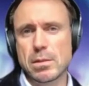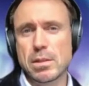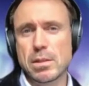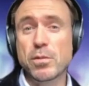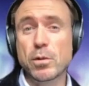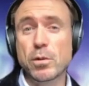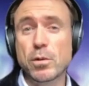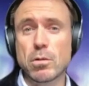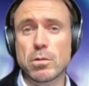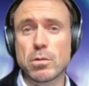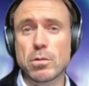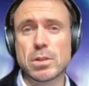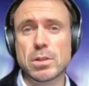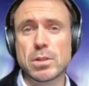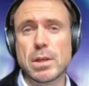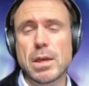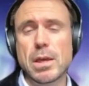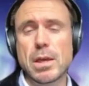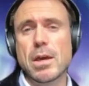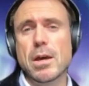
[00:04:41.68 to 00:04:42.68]
difficult
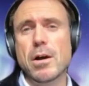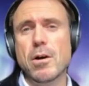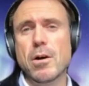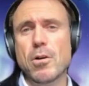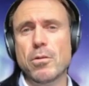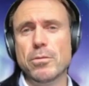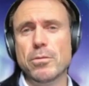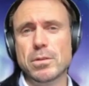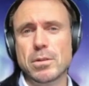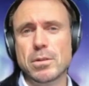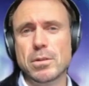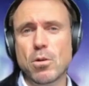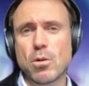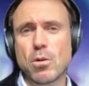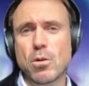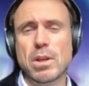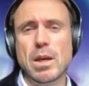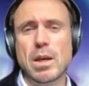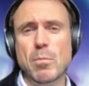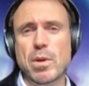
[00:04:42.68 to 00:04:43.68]
on
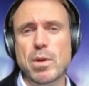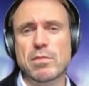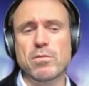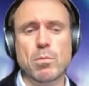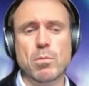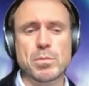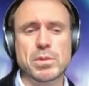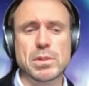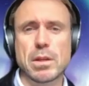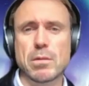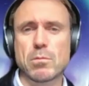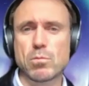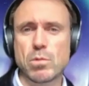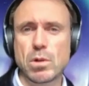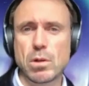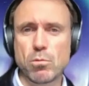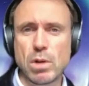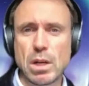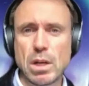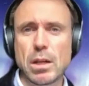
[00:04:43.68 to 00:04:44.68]
online platforms, and
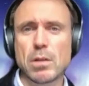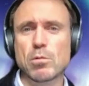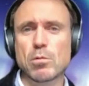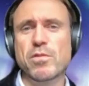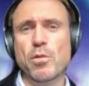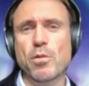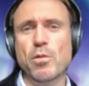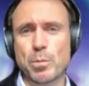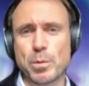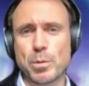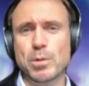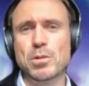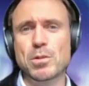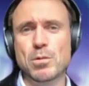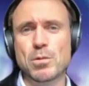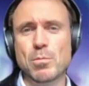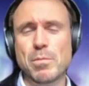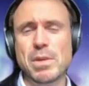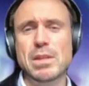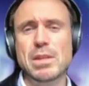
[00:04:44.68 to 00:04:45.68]
we really look forward
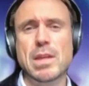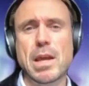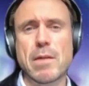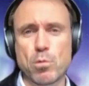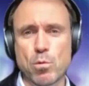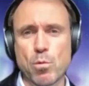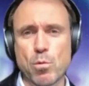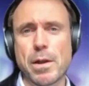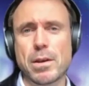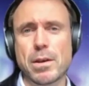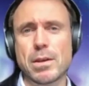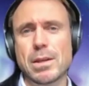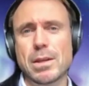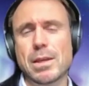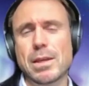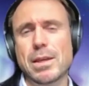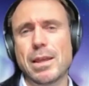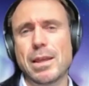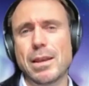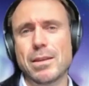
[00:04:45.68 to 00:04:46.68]
to meet everyone
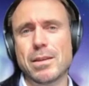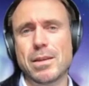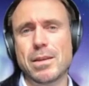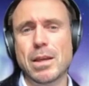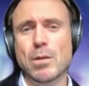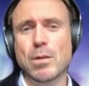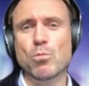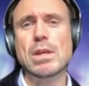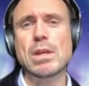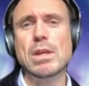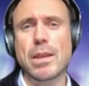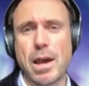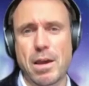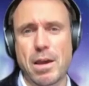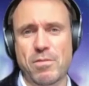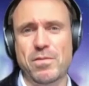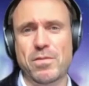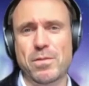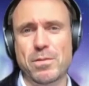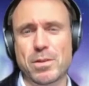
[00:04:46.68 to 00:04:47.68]
in real
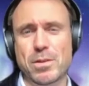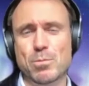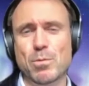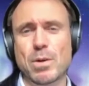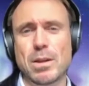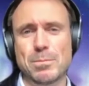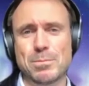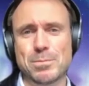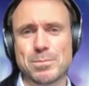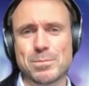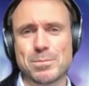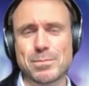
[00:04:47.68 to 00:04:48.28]
life as well.